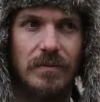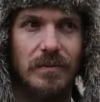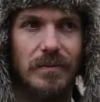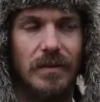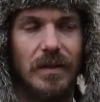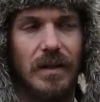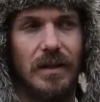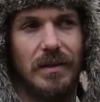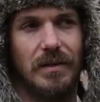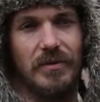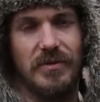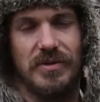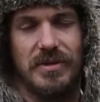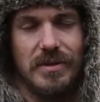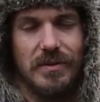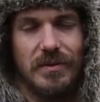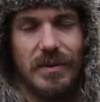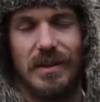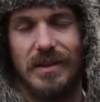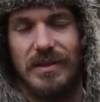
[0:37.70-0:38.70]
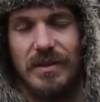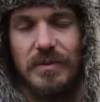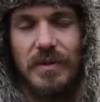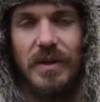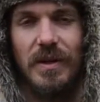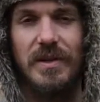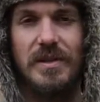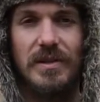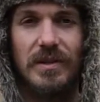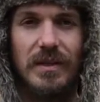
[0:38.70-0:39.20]
I don't know if this is quite
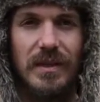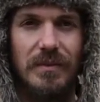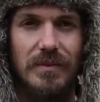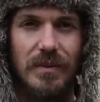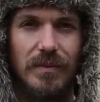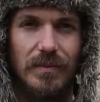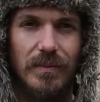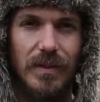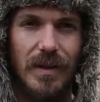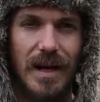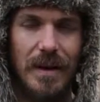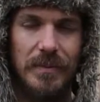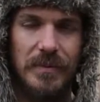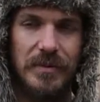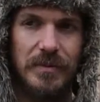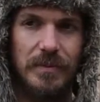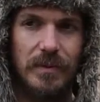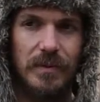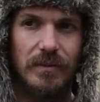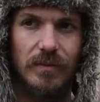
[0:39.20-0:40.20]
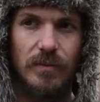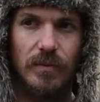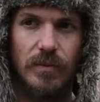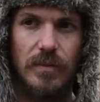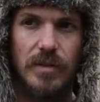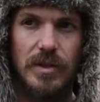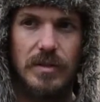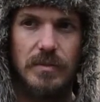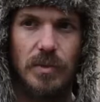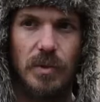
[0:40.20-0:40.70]
spiritually, but perhaps, but
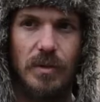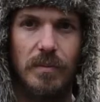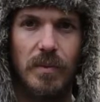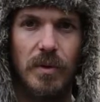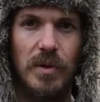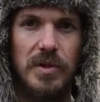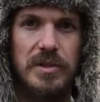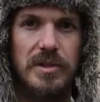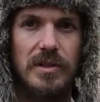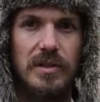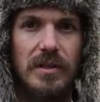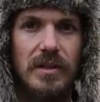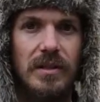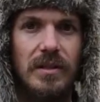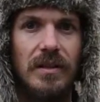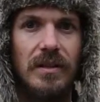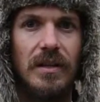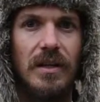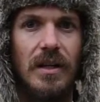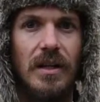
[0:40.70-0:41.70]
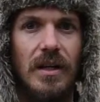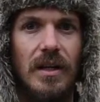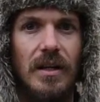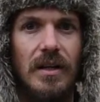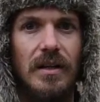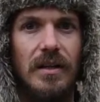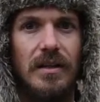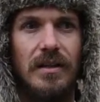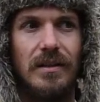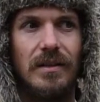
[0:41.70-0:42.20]
just more emotionally,
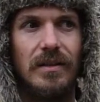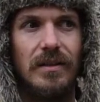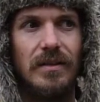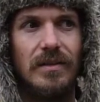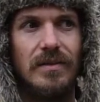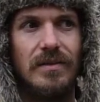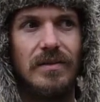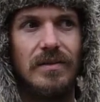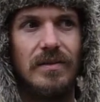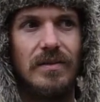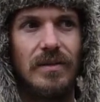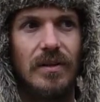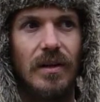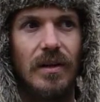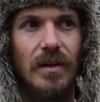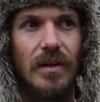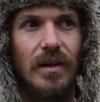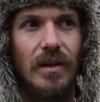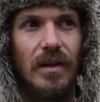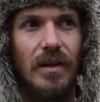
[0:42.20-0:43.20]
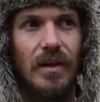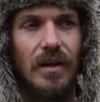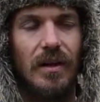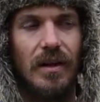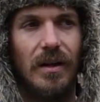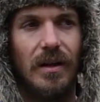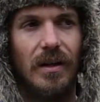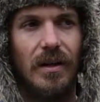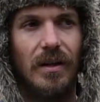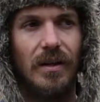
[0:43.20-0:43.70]
is
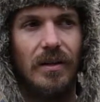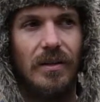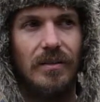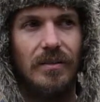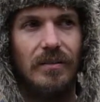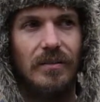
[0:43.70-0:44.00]
I